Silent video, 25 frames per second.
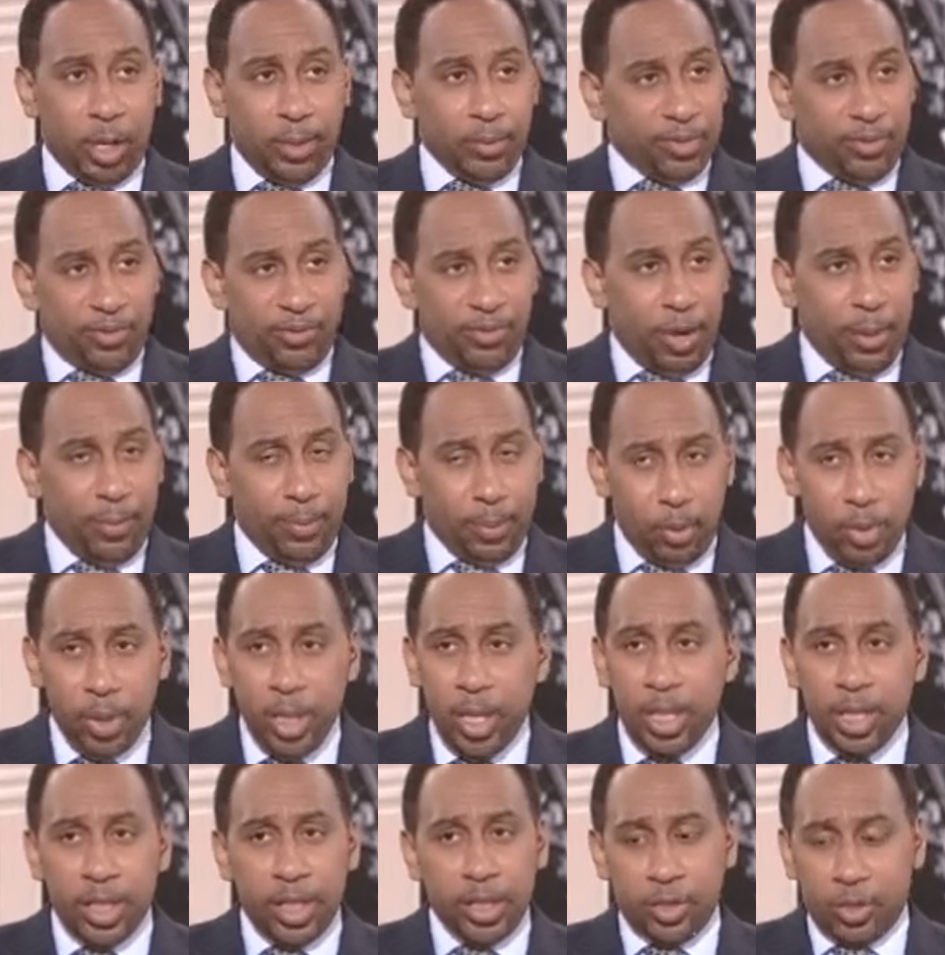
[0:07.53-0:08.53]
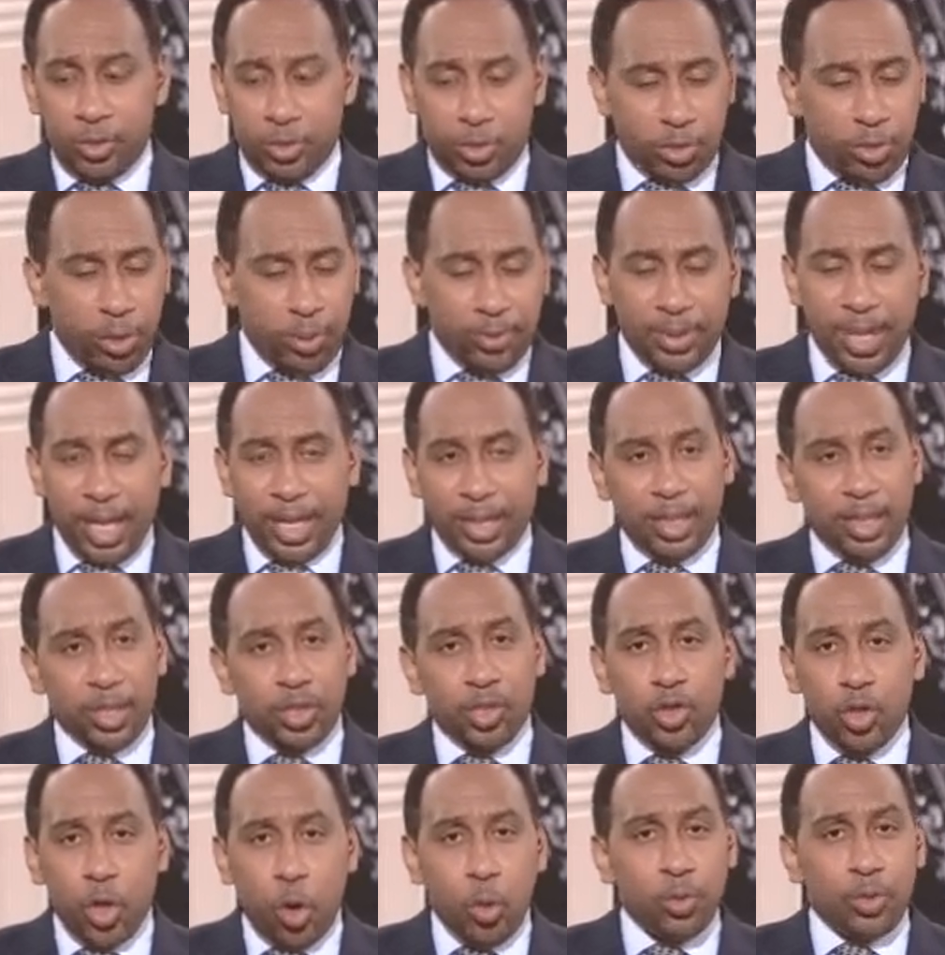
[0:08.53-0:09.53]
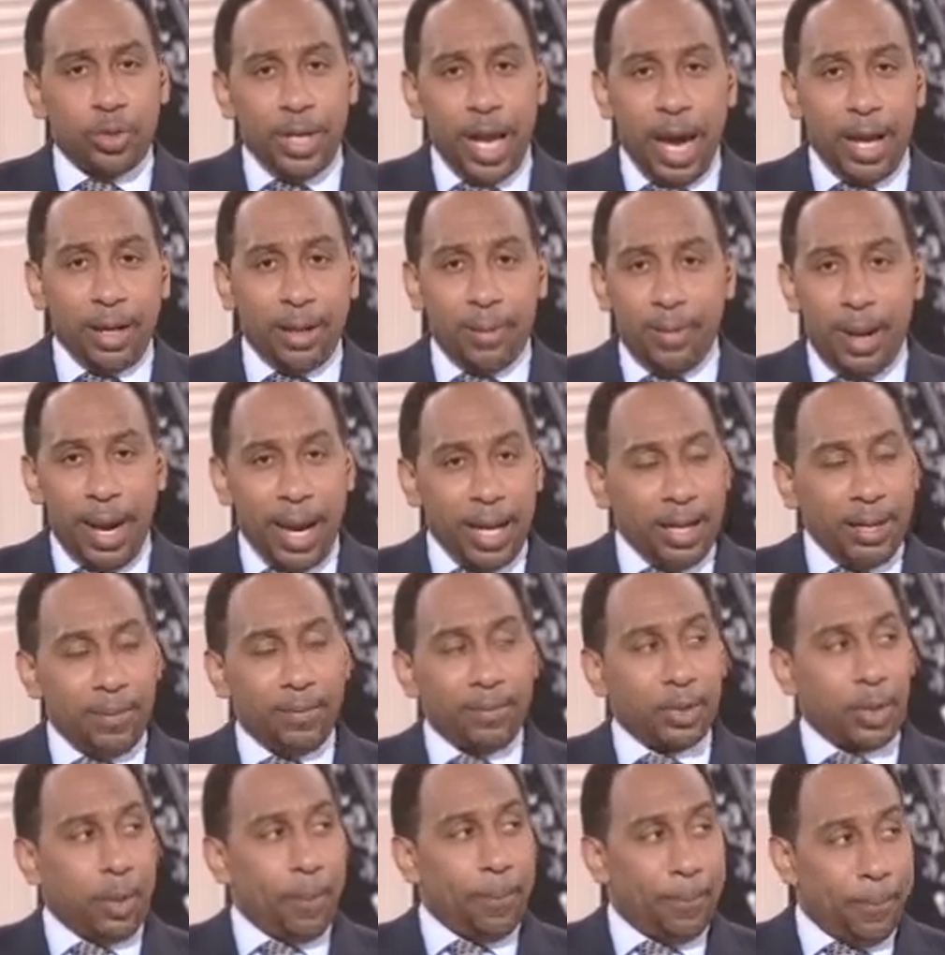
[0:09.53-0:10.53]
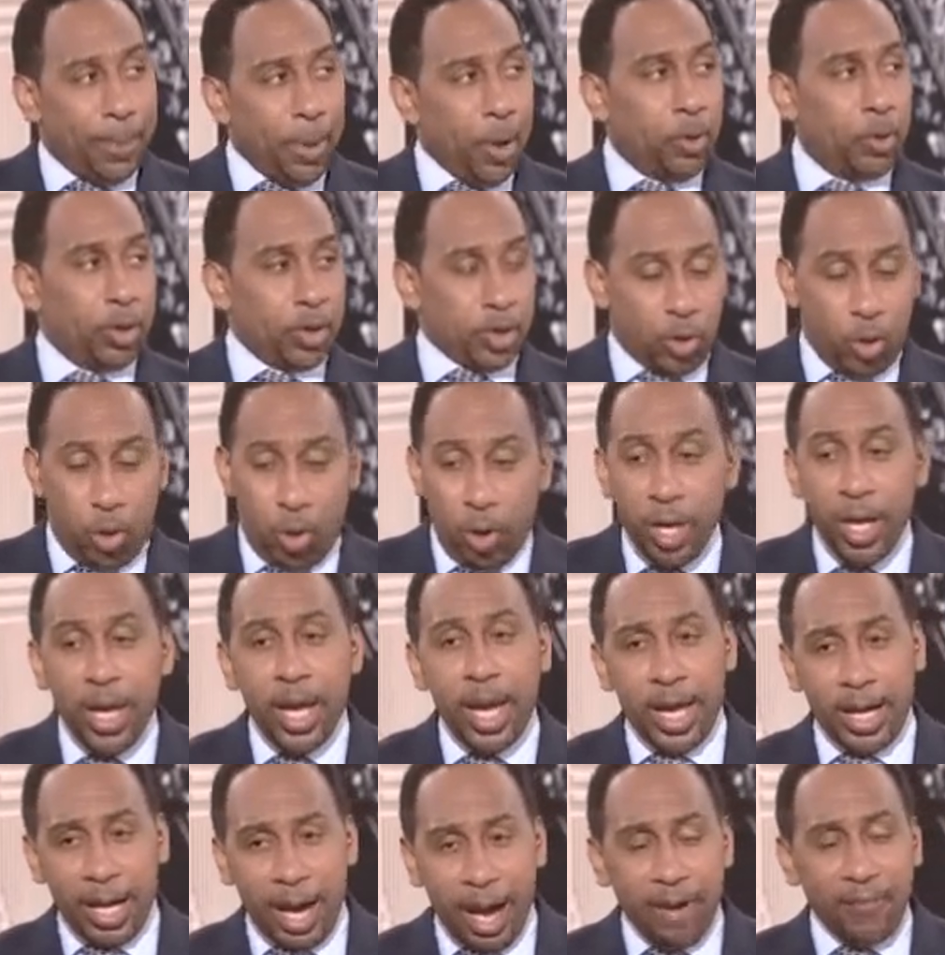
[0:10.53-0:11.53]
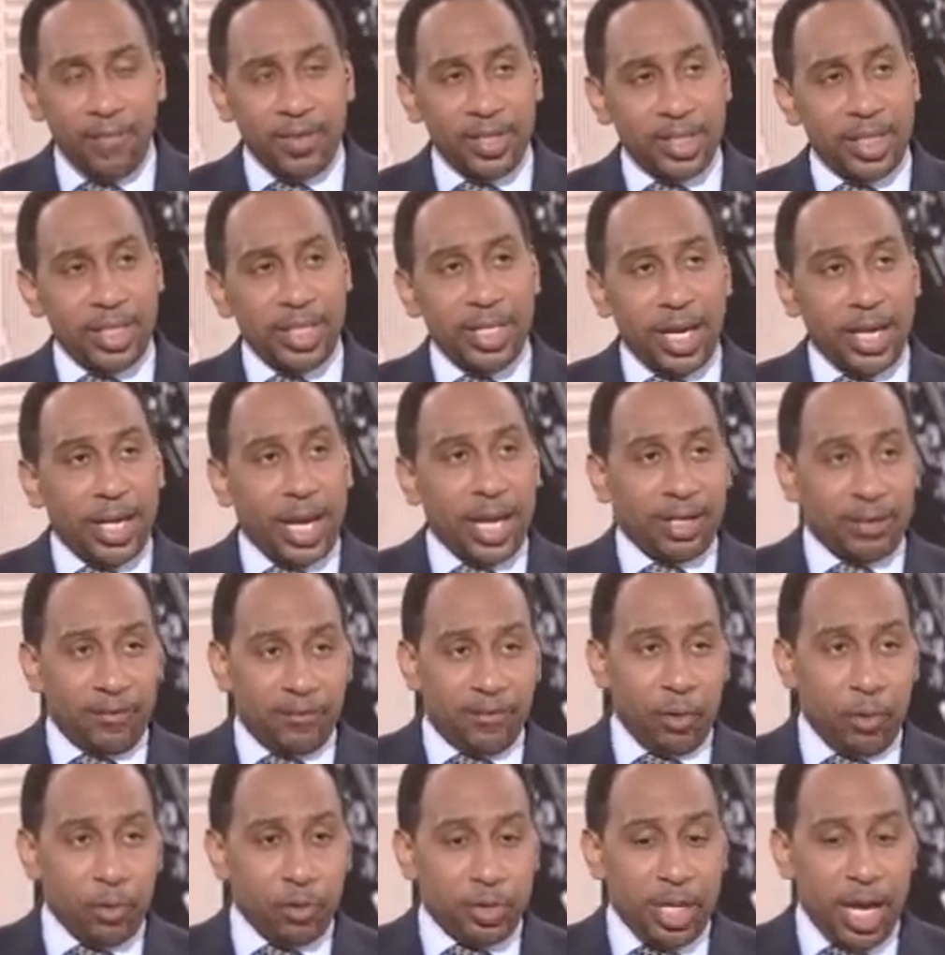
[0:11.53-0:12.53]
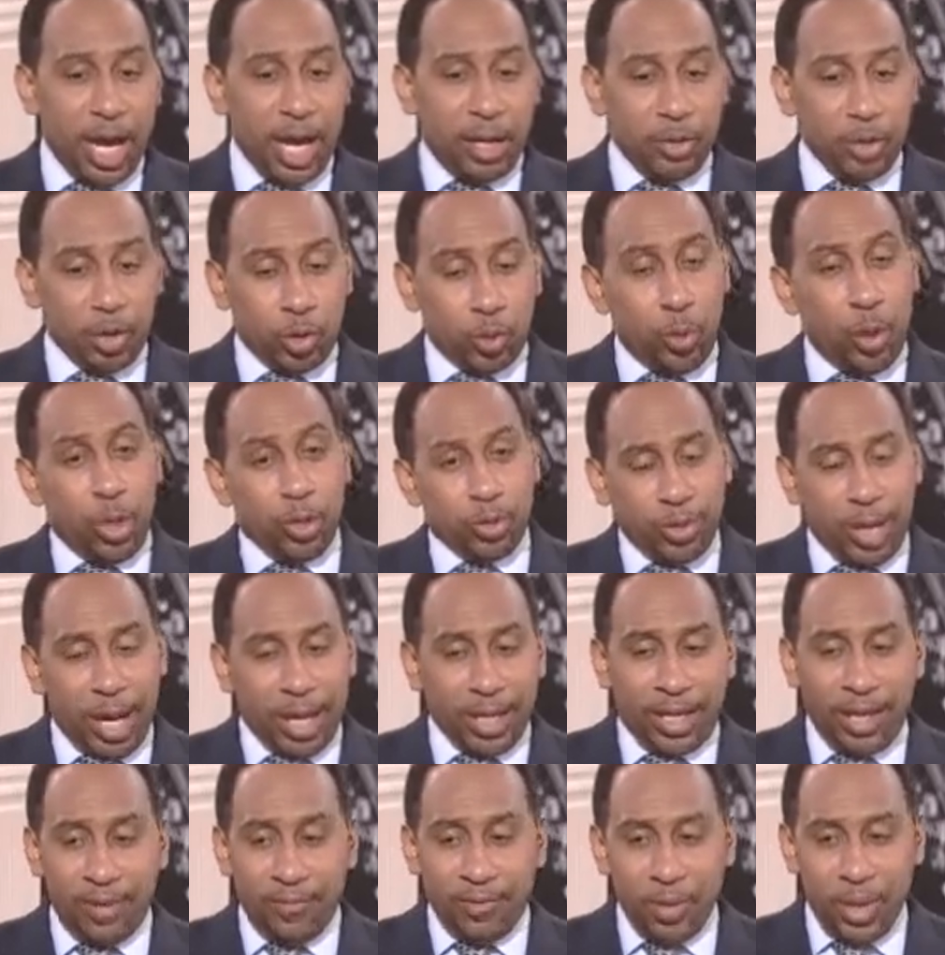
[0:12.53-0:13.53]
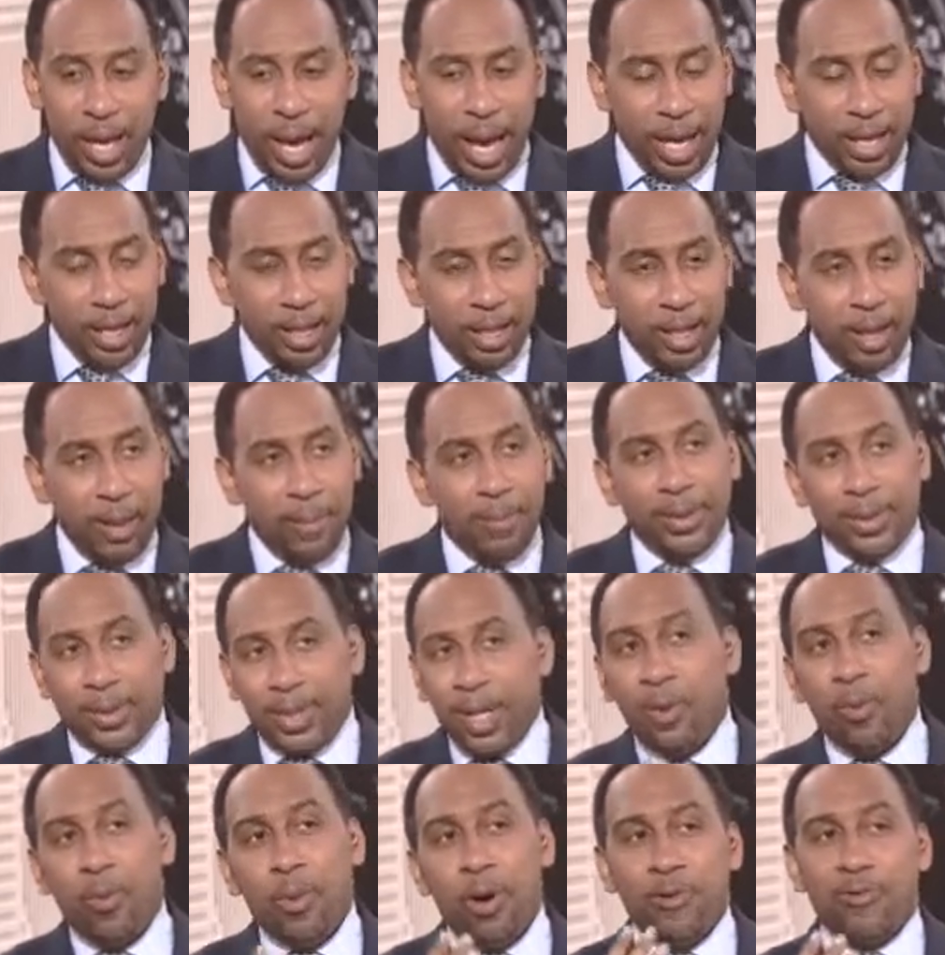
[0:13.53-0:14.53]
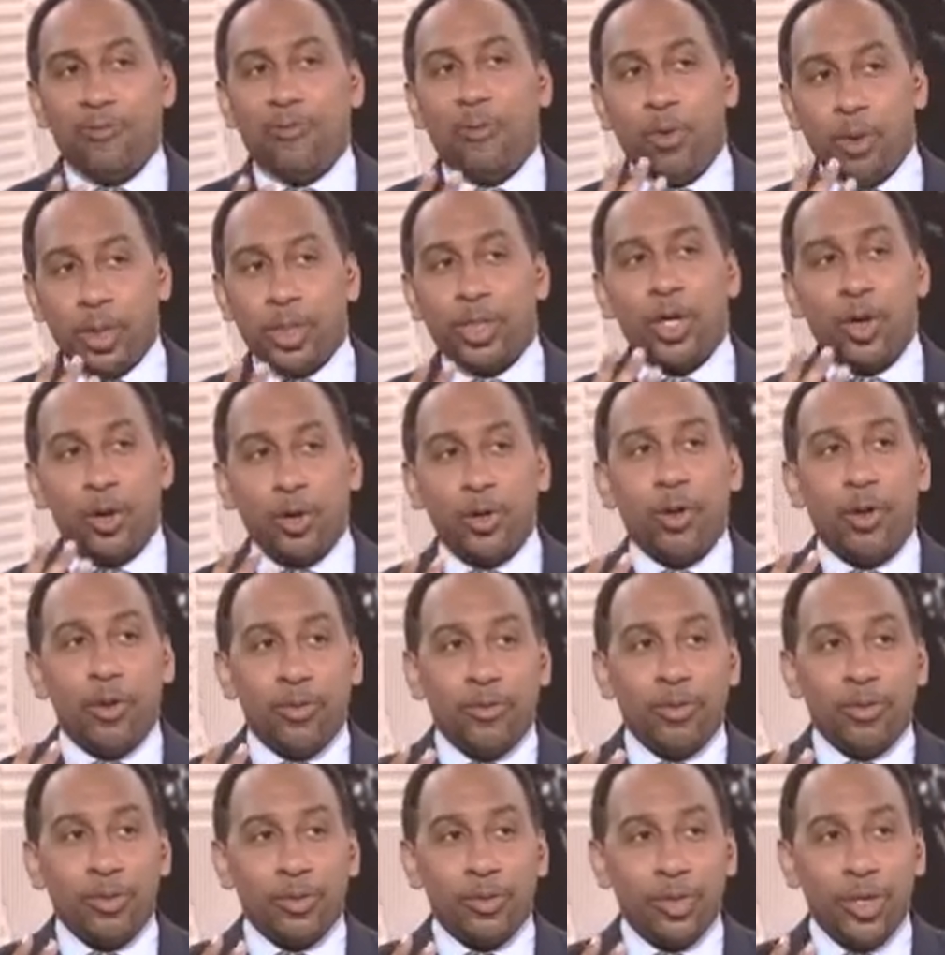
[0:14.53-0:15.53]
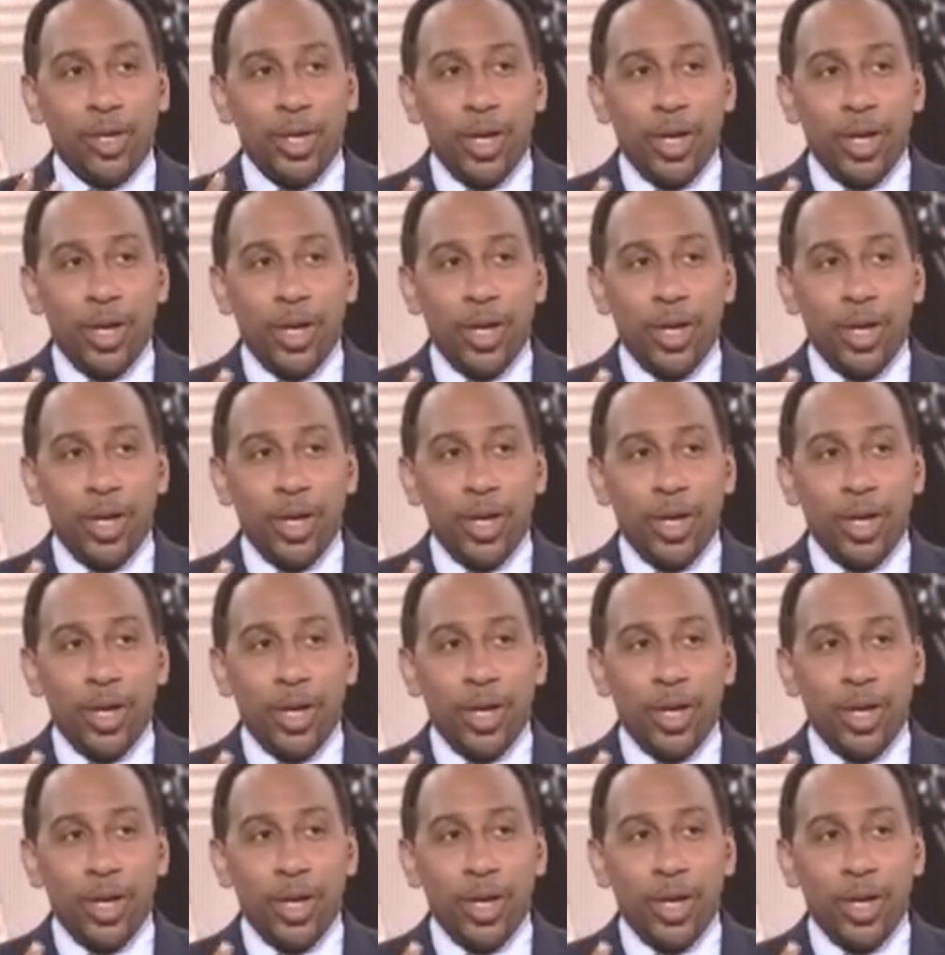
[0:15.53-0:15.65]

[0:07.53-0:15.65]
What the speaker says: That was a fumble. There's a strip sack. There's no doubt about it. It was a bogus call. And obviously they got the first down as well. So I give you that. But there were 4 turnovers.